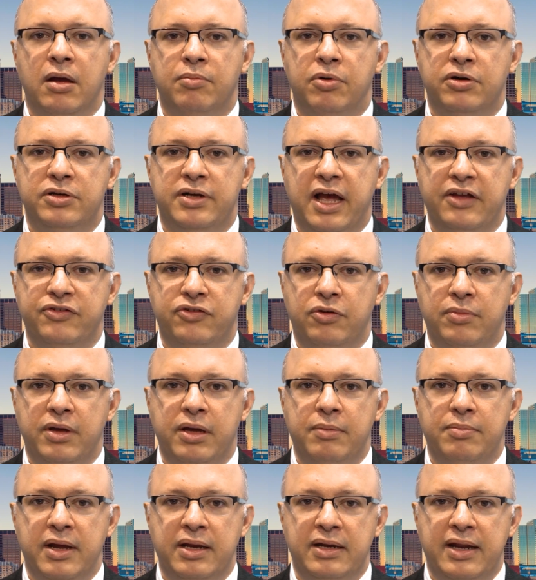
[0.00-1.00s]

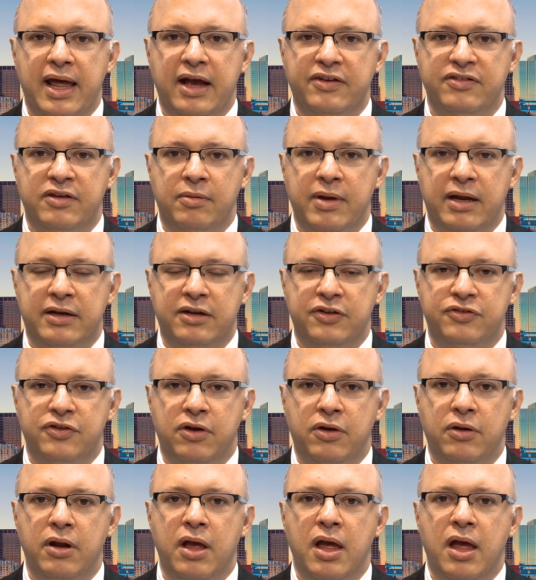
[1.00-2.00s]
bortezomib and
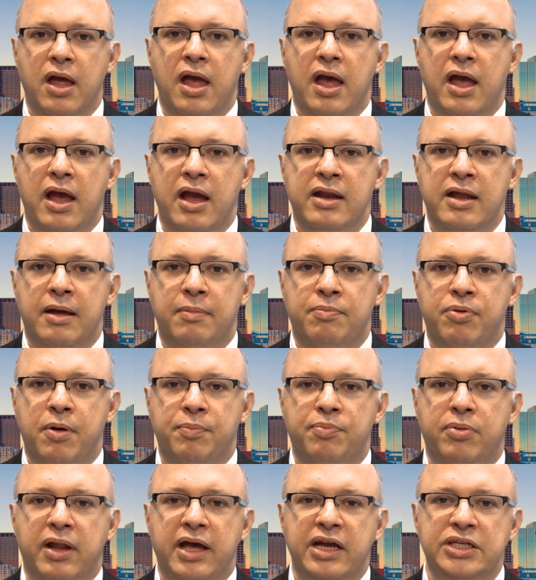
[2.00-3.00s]
dexamethasone in a
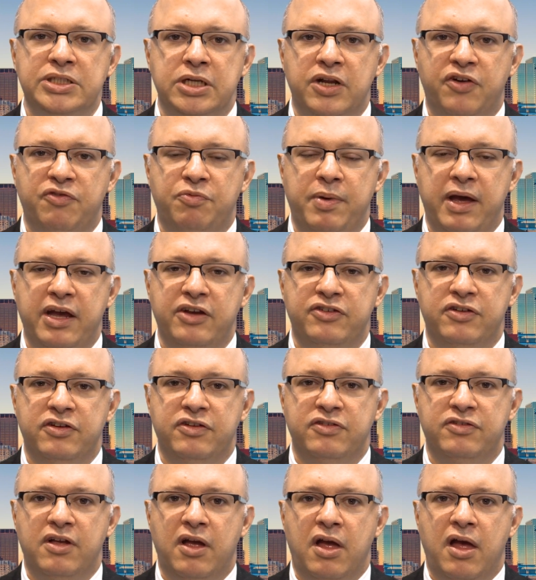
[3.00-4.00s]
population of
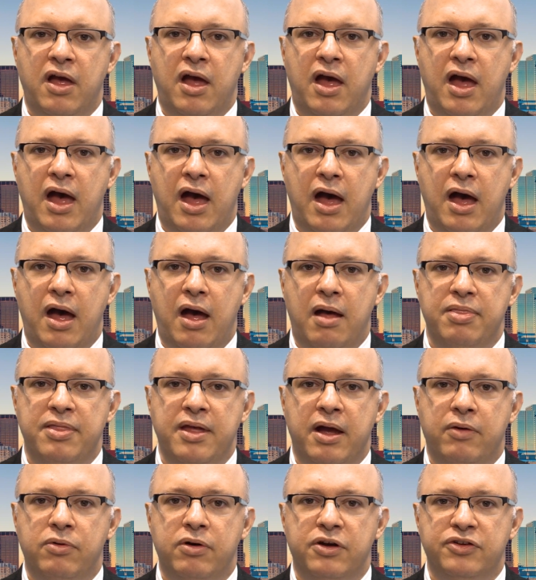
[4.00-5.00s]
patients
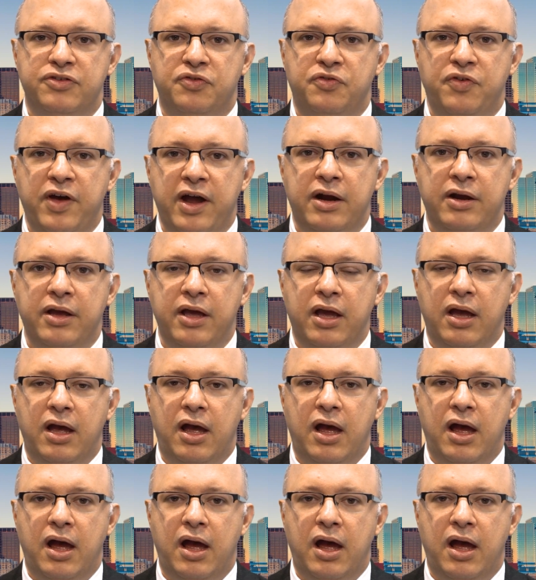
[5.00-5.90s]
that was very